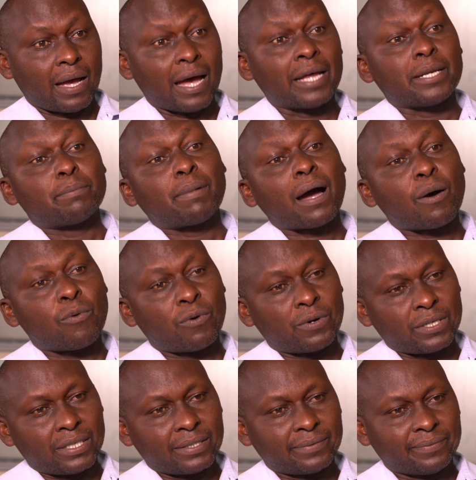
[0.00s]
and per
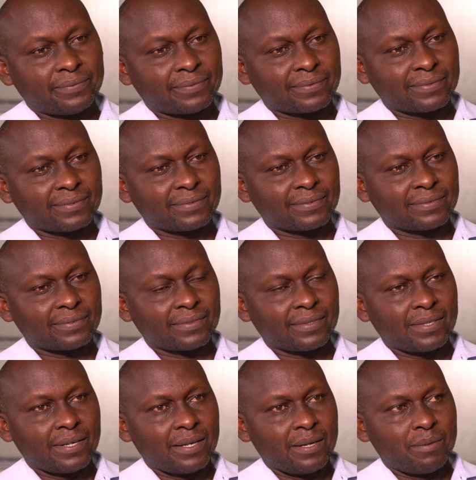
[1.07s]
ward,
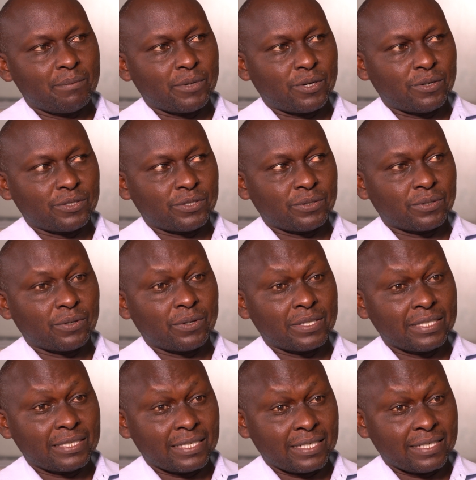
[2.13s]
because you know
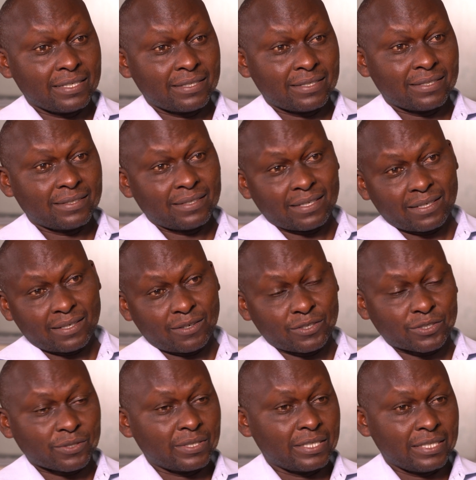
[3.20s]
these things
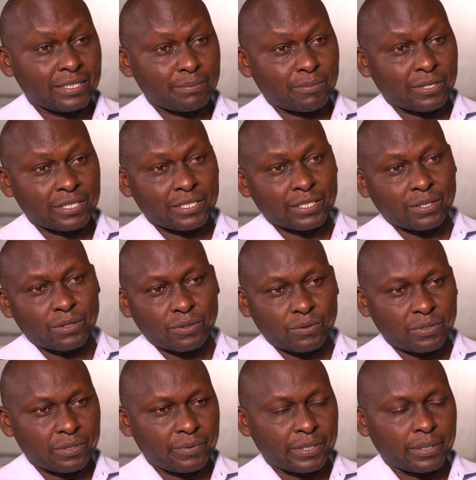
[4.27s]
also needs political
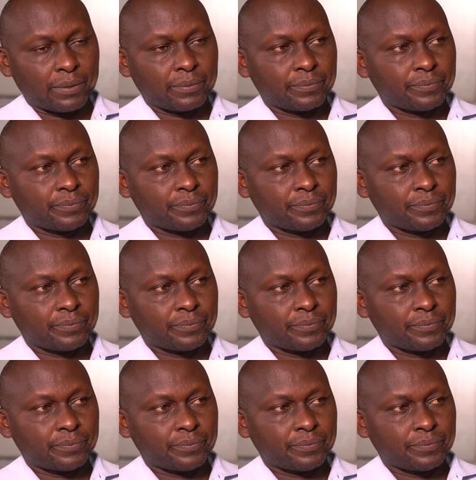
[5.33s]
goodwill.